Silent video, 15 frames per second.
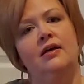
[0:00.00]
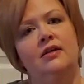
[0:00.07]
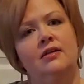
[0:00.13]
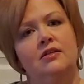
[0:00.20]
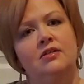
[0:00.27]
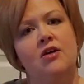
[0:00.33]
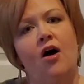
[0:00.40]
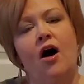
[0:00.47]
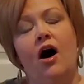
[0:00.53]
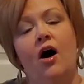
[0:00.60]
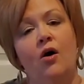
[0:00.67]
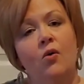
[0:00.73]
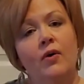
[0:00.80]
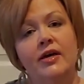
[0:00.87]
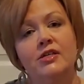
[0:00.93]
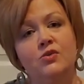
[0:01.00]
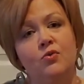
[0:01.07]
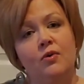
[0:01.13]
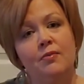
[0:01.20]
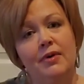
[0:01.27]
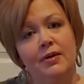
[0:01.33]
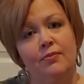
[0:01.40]
So always
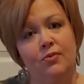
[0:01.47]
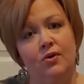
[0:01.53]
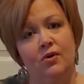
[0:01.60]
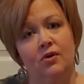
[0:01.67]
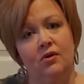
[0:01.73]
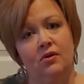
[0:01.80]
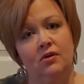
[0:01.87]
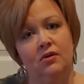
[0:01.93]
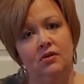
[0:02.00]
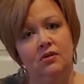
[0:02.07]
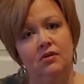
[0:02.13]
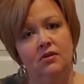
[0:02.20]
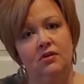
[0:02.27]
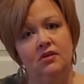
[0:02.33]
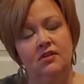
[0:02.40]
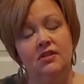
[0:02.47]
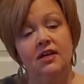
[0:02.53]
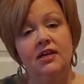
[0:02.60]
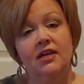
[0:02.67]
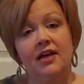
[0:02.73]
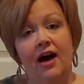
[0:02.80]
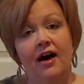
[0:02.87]
remember
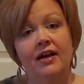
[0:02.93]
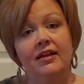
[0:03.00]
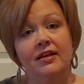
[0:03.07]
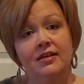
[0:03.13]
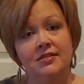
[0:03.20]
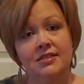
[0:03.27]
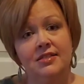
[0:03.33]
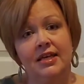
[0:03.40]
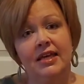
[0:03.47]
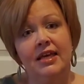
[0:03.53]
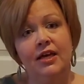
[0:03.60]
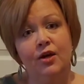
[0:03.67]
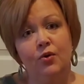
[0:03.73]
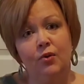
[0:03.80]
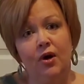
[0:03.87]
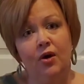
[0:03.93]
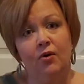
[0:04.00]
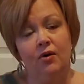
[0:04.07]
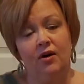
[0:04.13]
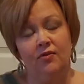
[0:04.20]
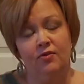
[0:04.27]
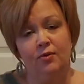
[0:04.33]
that God is the hero
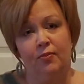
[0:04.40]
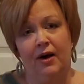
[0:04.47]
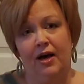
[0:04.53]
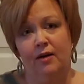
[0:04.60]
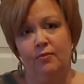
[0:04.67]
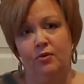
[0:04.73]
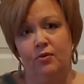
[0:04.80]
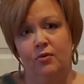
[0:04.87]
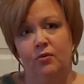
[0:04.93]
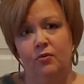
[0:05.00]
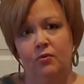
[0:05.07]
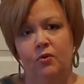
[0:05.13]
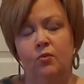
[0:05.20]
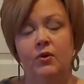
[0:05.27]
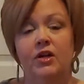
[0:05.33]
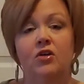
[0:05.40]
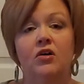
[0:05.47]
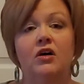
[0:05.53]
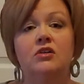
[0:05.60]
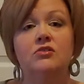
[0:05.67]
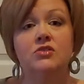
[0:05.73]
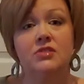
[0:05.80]
of the Bible. When we don't
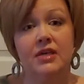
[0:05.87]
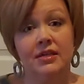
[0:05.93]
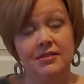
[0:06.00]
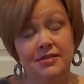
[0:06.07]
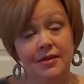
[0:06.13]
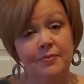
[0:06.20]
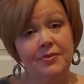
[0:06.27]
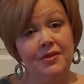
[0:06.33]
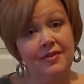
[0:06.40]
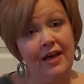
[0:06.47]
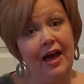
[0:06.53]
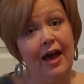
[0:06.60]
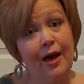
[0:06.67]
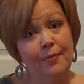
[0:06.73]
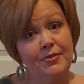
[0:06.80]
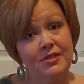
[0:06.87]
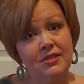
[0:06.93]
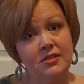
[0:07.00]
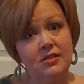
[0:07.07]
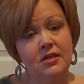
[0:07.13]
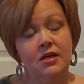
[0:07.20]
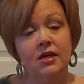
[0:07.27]
understand something that
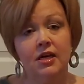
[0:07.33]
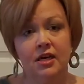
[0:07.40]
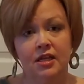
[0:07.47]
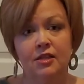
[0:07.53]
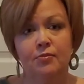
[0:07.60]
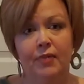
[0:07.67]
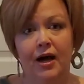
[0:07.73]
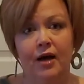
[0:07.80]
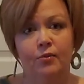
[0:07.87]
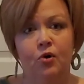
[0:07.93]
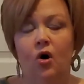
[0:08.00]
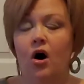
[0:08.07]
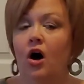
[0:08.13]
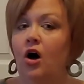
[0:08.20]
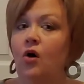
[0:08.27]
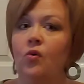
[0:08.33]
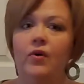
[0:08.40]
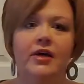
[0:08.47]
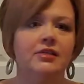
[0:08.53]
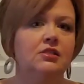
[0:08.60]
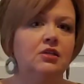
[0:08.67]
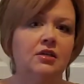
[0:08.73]
happens in the Bible,
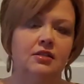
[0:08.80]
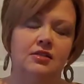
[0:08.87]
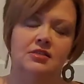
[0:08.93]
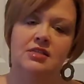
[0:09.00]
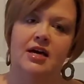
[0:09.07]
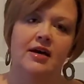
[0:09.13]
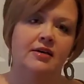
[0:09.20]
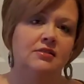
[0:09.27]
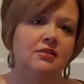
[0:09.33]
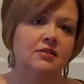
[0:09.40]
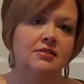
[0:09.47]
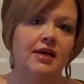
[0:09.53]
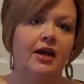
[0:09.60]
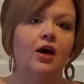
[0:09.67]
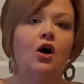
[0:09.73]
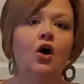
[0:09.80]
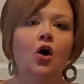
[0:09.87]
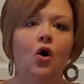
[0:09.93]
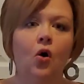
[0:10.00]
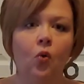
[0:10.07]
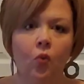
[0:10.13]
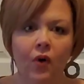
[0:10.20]
always look at the text and say,
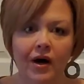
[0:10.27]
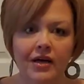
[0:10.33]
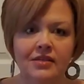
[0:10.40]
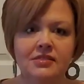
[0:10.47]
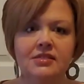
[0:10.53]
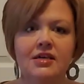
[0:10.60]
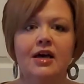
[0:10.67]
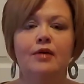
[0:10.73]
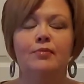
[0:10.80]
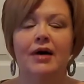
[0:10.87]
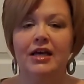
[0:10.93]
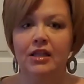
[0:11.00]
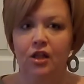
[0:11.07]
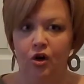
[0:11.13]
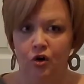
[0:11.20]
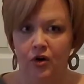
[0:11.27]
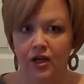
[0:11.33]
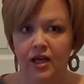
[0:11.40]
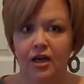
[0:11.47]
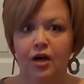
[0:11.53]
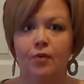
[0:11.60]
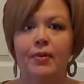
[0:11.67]
what am I
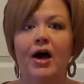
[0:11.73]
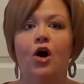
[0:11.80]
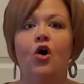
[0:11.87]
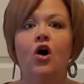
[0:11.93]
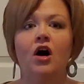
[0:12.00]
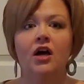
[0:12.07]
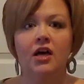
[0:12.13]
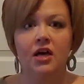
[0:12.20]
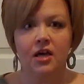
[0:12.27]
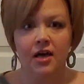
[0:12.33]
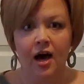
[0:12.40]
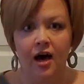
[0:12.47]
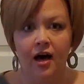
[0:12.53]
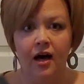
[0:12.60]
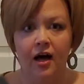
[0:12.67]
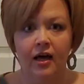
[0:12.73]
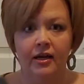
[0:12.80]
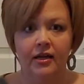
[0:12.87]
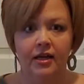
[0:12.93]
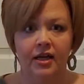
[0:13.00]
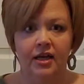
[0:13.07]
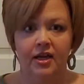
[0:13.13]
learning about God
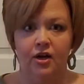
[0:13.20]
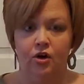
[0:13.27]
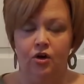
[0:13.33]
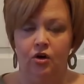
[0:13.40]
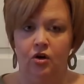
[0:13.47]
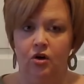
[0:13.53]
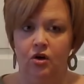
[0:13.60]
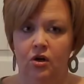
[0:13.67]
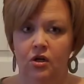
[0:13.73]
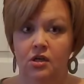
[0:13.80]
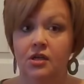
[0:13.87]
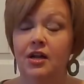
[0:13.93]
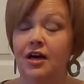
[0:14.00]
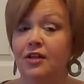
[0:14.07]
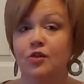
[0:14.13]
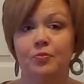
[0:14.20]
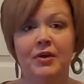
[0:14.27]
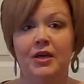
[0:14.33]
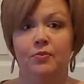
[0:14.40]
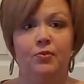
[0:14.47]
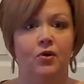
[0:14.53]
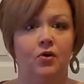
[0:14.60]
here? Not the
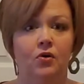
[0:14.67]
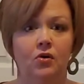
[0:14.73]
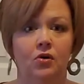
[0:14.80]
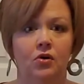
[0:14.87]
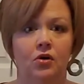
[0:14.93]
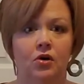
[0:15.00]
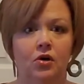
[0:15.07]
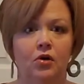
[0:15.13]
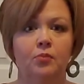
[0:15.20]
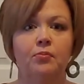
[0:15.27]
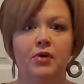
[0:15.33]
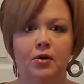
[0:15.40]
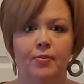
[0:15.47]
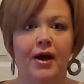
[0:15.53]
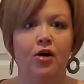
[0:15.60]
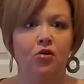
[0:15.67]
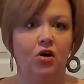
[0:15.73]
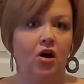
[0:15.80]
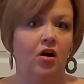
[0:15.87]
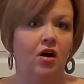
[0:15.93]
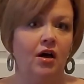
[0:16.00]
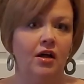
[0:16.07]
people, but about
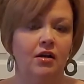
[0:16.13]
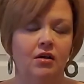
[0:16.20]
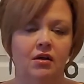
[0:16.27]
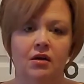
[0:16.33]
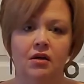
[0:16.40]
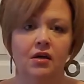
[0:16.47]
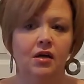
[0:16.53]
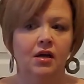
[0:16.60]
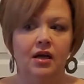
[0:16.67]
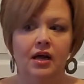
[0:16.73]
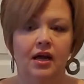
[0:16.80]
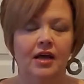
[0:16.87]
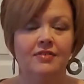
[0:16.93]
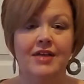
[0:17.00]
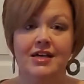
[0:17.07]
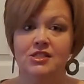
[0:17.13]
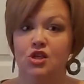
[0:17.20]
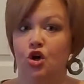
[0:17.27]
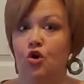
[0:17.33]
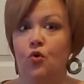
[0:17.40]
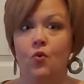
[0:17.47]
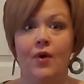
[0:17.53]
God. And that's a
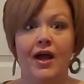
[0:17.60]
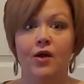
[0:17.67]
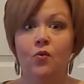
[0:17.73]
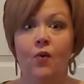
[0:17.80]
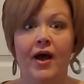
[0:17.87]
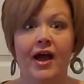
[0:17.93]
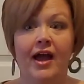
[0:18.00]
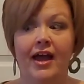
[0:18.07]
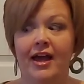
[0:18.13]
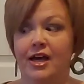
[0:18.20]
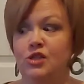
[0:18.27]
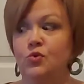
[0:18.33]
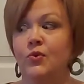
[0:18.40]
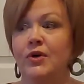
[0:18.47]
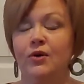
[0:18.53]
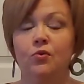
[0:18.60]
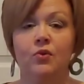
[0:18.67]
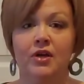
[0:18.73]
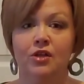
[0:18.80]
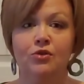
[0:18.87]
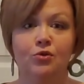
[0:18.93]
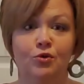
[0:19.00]
great way as we
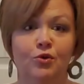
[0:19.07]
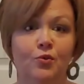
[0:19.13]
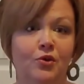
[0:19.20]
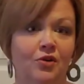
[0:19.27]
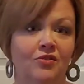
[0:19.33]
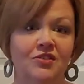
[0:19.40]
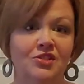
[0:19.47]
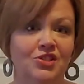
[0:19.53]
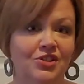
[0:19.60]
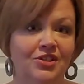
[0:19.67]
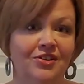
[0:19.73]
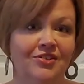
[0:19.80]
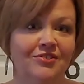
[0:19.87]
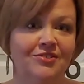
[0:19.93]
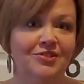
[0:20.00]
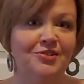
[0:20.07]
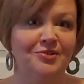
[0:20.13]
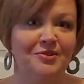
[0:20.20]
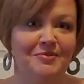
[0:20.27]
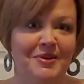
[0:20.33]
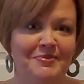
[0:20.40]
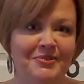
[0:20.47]
read through the Word this year to
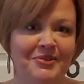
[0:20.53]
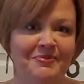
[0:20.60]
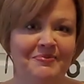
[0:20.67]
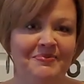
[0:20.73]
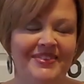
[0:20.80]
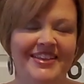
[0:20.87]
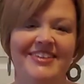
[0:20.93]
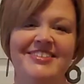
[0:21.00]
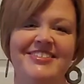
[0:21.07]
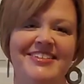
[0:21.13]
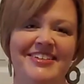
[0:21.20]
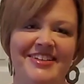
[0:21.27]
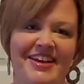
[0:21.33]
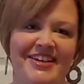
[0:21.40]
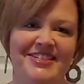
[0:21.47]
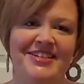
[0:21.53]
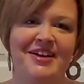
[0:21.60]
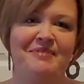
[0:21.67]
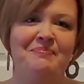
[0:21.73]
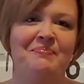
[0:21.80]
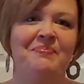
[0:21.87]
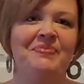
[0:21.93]
remember. I'll see you next
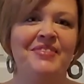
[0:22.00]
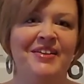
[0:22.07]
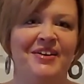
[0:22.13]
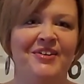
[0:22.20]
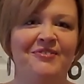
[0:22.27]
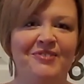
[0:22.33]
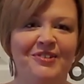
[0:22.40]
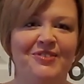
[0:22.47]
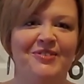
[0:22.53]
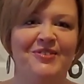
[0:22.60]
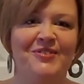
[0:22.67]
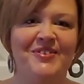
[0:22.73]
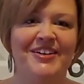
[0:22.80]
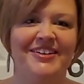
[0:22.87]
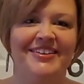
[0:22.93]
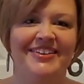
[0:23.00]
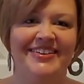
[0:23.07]
time on Read Through the Word.